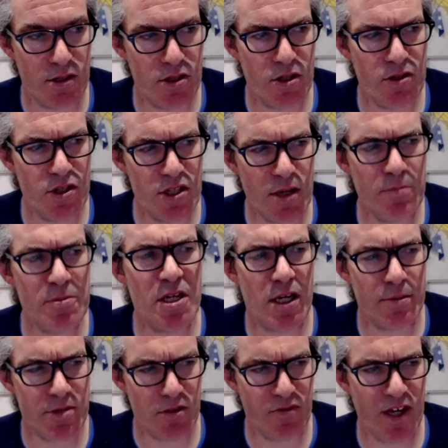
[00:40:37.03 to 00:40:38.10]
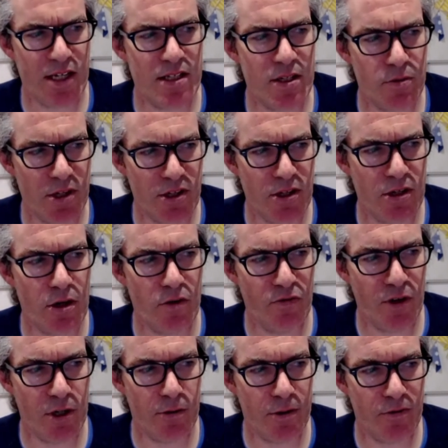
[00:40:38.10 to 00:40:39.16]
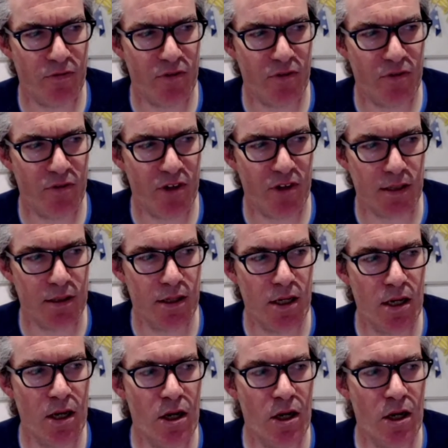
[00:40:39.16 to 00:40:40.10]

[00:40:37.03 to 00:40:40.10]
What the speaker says: and so sometimes affected whether you got follow-on funding,